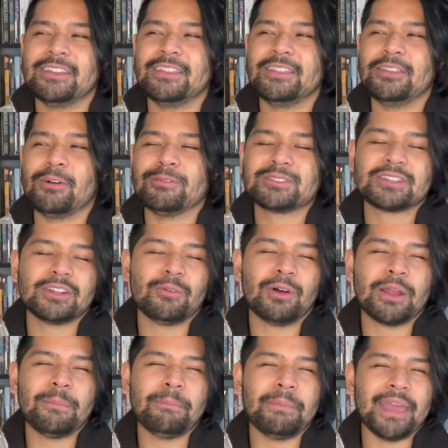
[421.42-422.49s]
no one's gonna
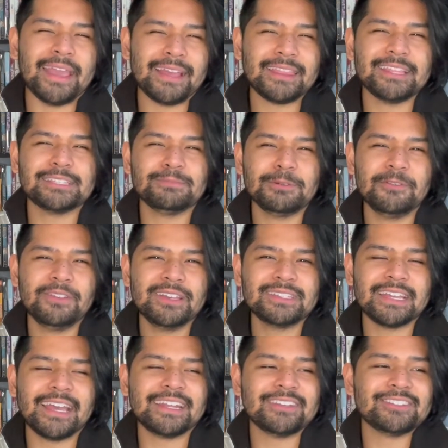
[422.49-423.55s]
want to make these movies,
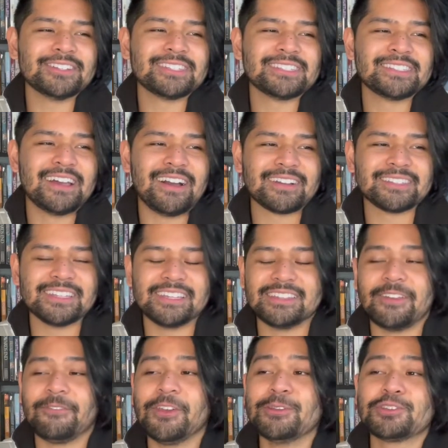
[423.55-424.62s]
and it just sucks.
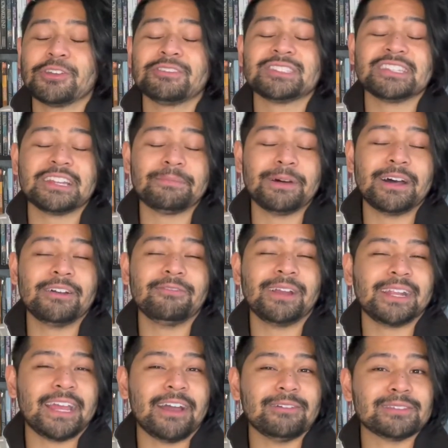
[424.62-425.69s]
The future of cinema
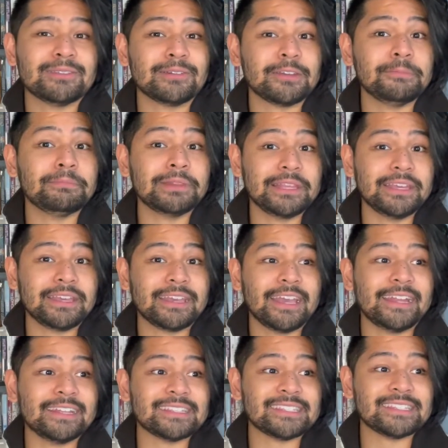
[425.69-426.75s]
right now is looking bleak,
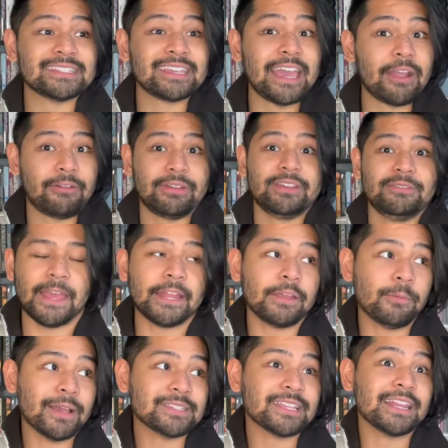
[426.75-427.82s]
and it's scary.
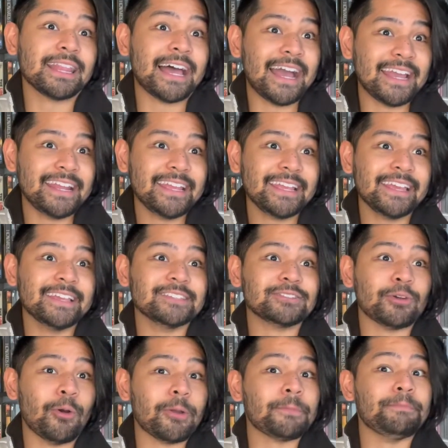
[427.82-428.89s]
Anyways, the lighting is
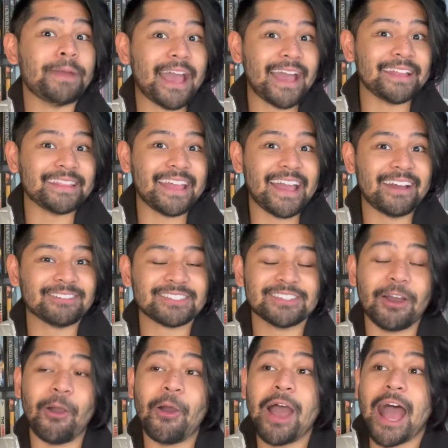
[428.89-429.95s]
going bad now,
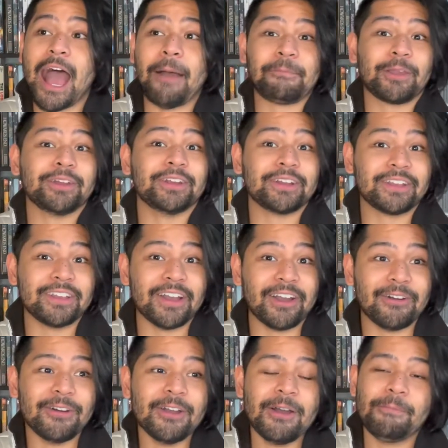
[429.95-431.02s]
so I'm gonna
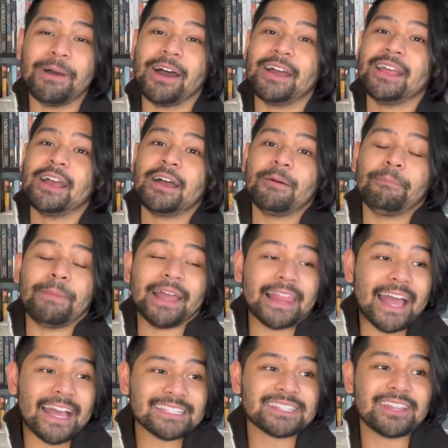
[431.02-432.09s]
go. But my
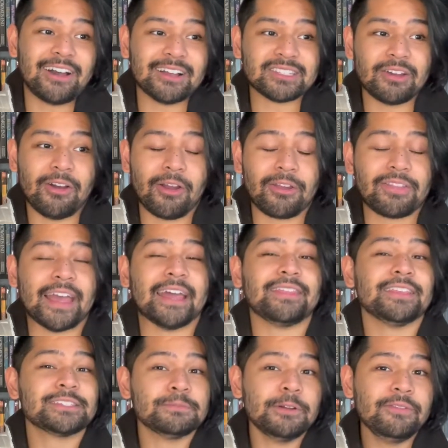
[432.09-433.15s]
last thoughts are that
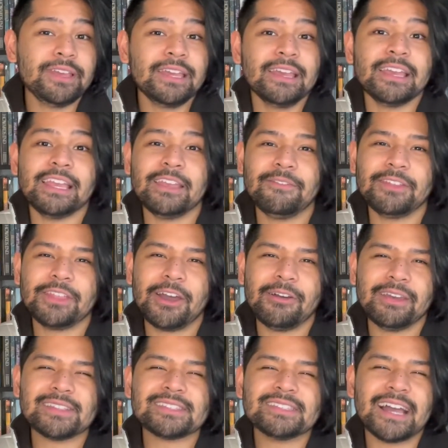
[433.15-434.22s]
this movie, even though
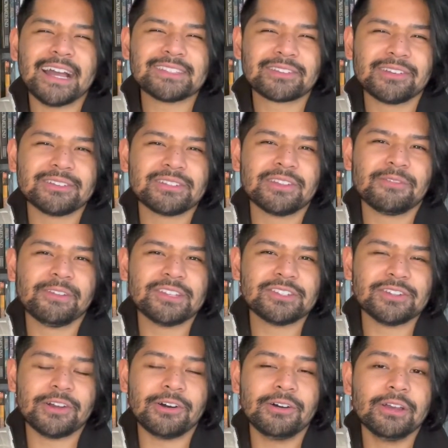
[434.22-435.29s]
it's not as good as the
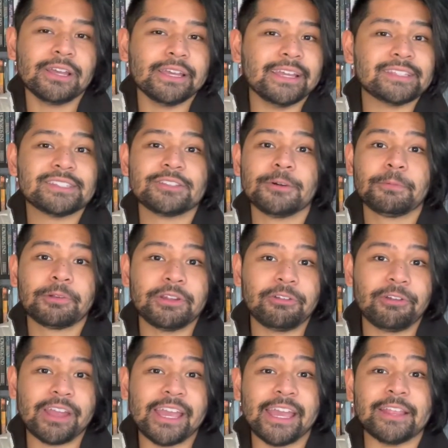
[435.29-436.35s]
original, it's still pretty
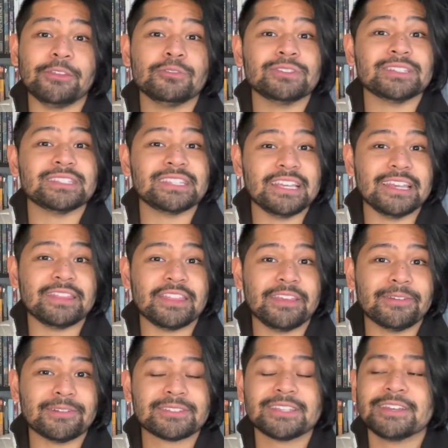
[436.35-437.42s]
great, and you should see it in
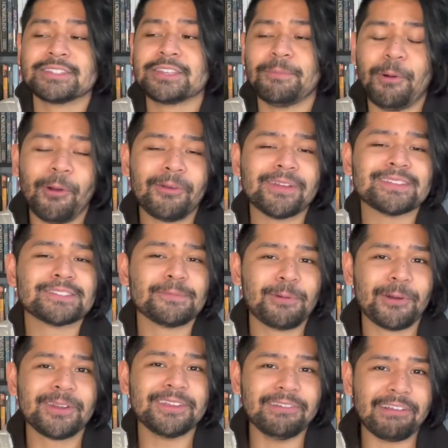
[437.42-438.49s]
theaters. Support
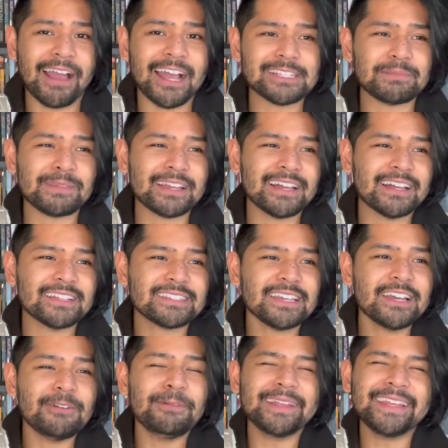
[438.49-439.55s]
it, you guys, because
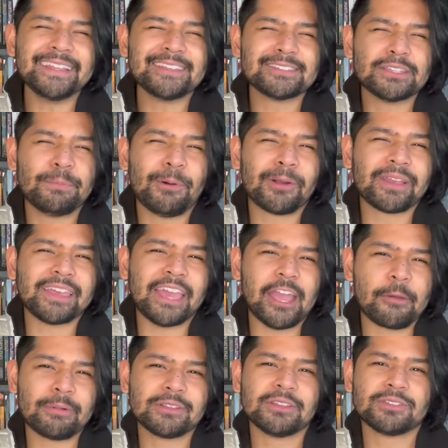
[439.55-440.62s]
we need to support
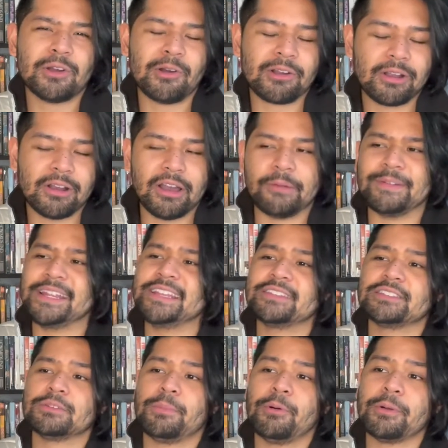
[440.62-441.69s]
Guillermo del Toro, and we need
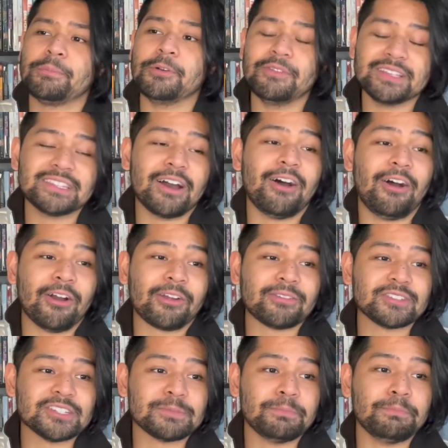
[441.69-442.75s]
to support movies that
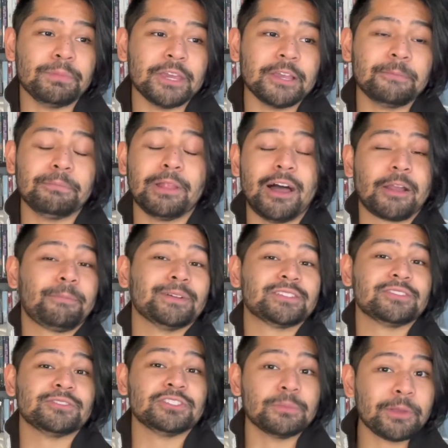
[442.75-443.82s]
aren't just big
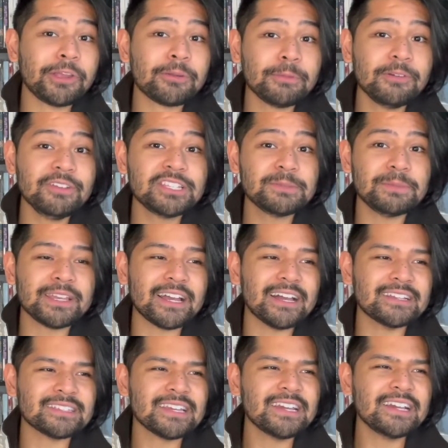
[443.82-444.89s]
blockbuster superhero movies,
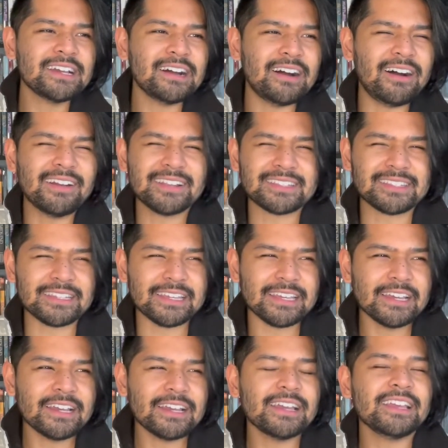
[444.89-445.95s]
because honestly,
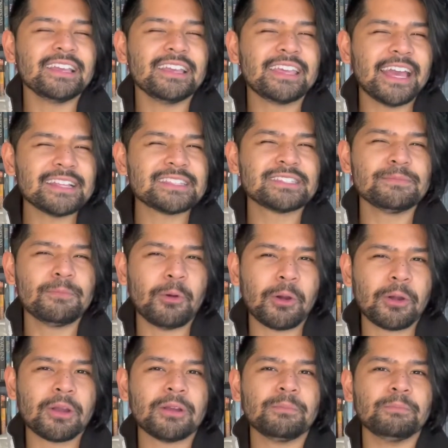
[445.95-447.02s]
get some
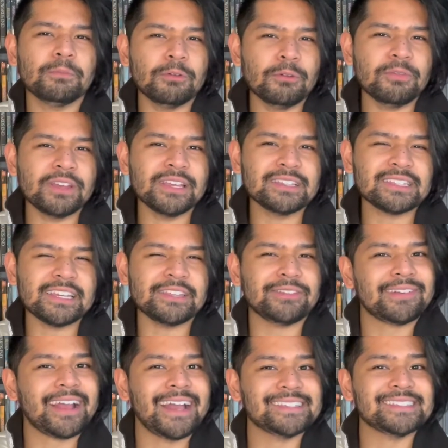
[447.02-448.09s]
more movies in
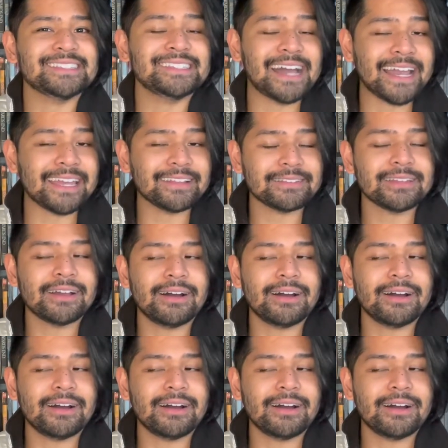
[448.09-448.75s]
your guys' diet.